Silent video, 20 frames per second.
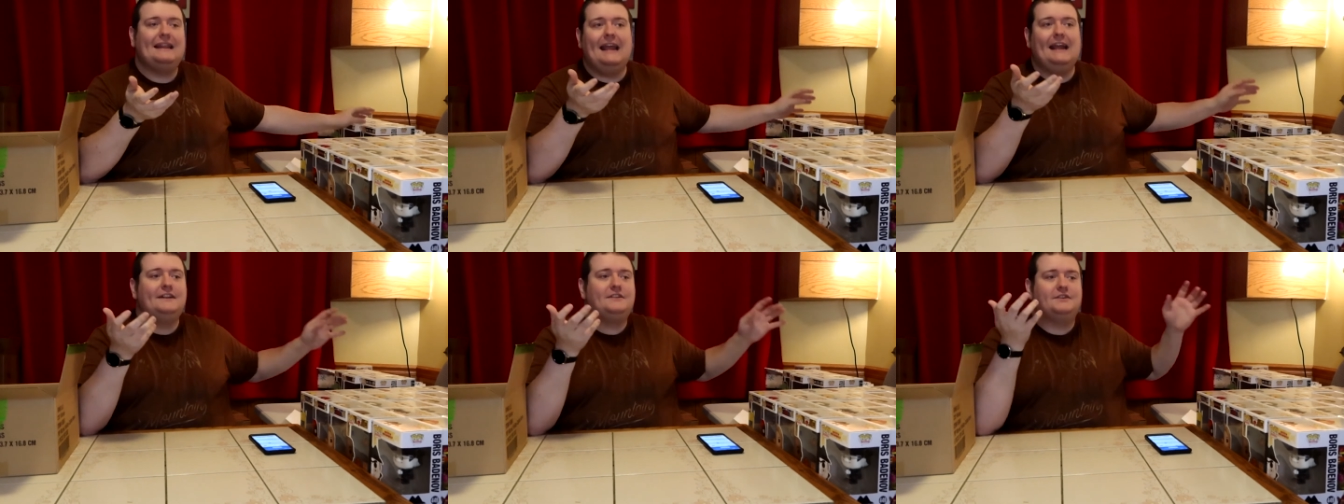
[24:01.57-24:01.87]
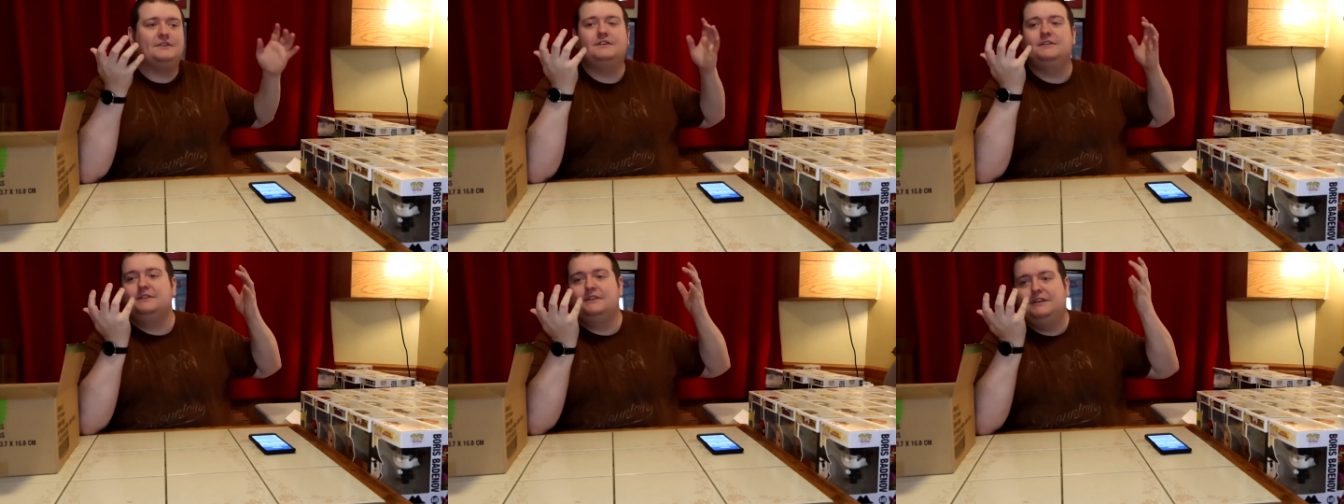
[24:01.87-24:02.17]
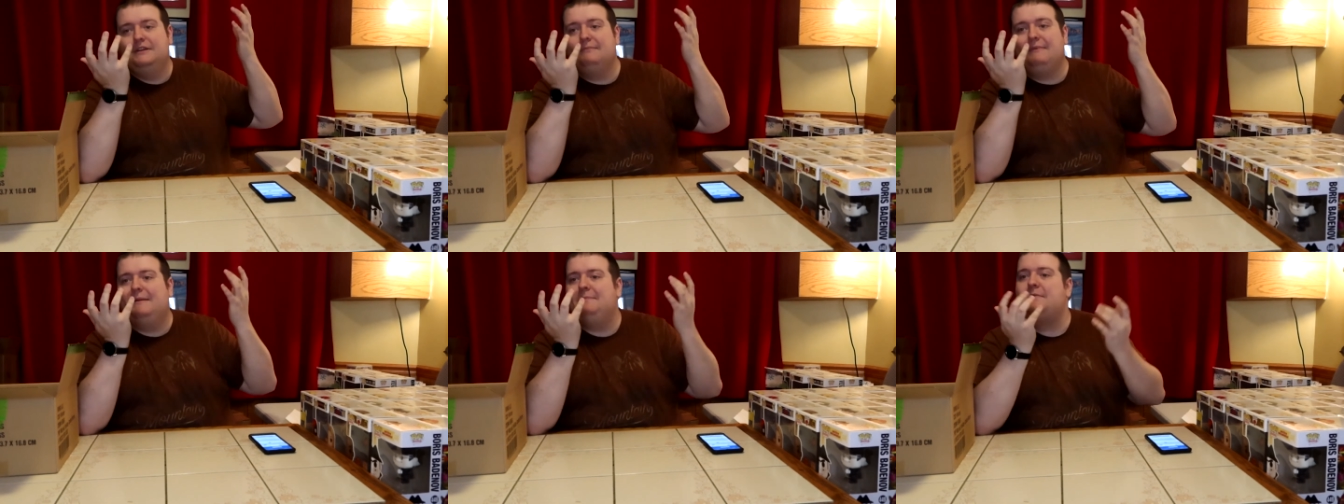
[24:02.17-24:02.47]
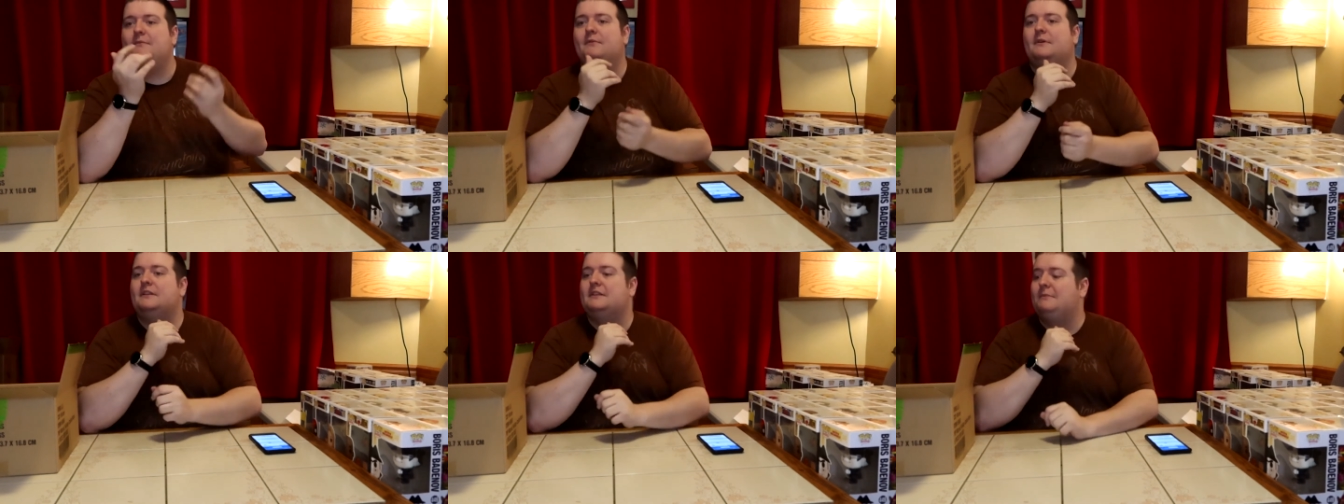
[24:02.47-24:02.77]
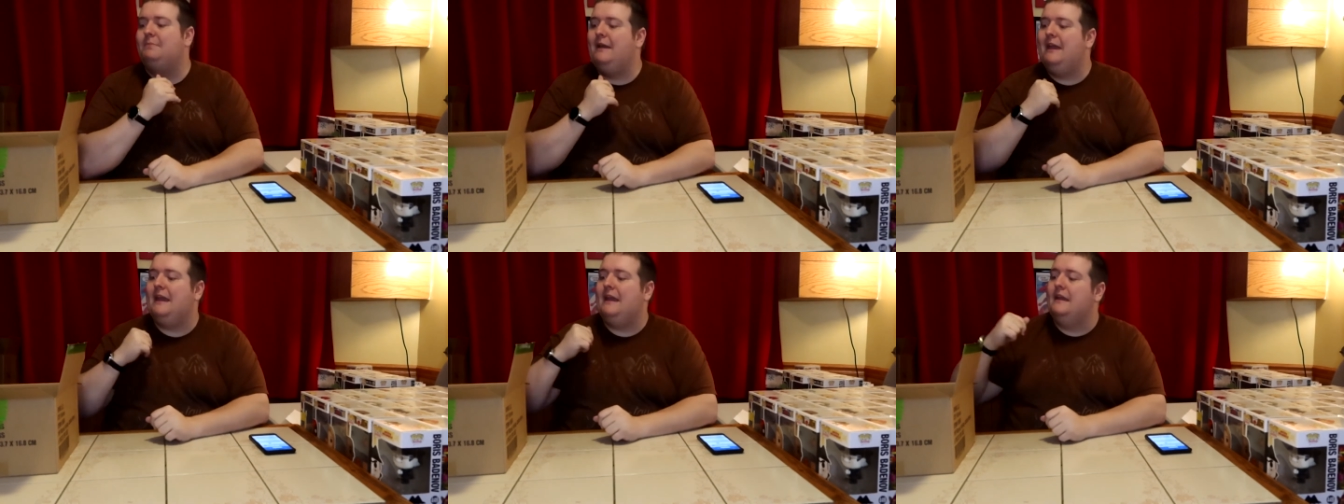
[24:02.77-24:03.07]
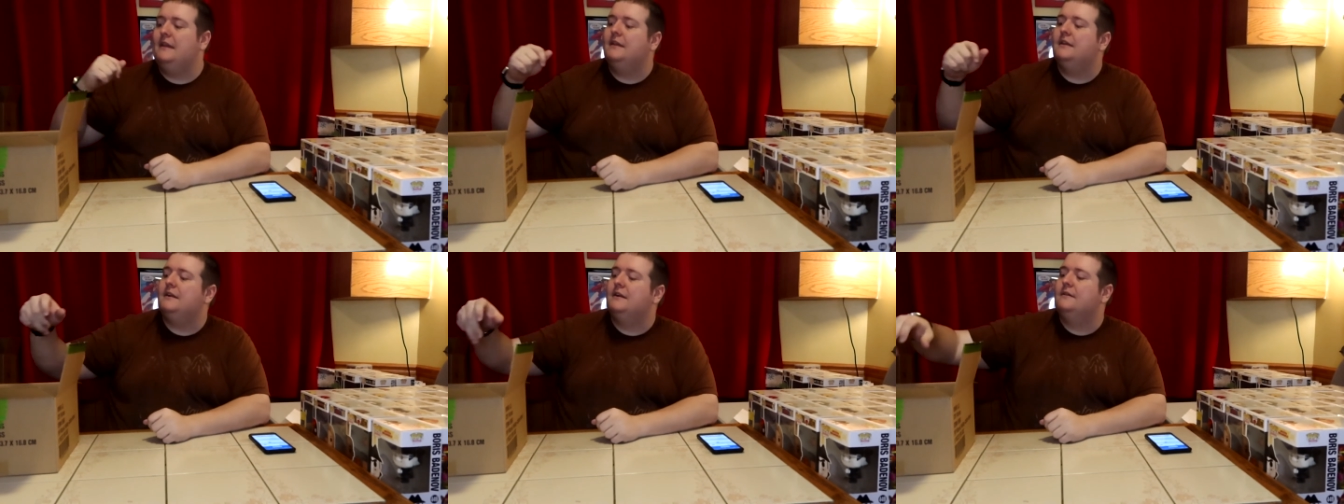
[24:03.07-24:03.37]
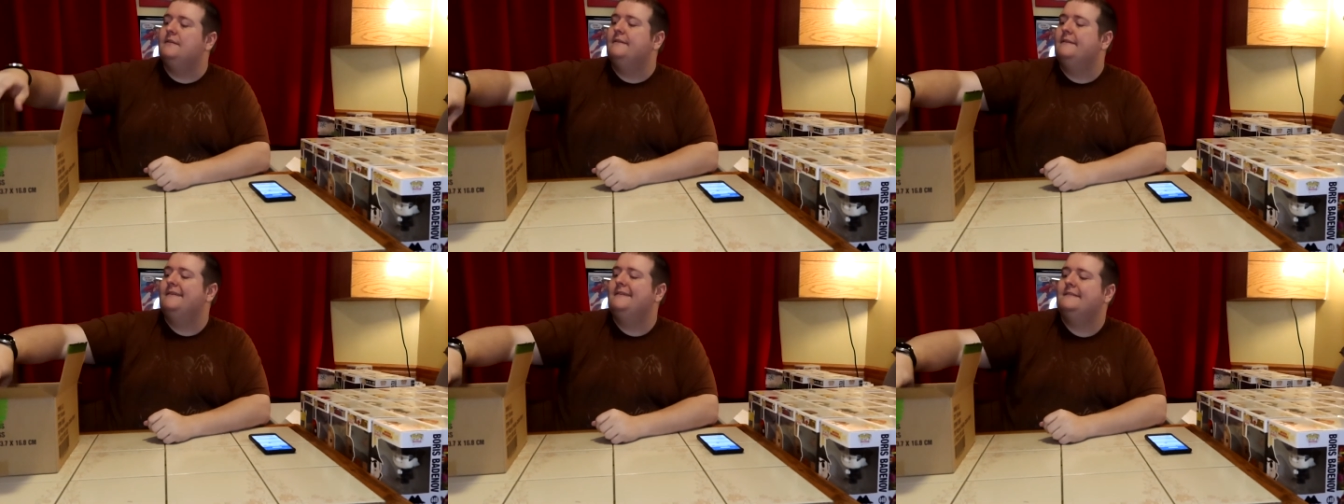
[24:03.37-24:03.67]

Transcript: Lantern, you might be willing to pay, you know.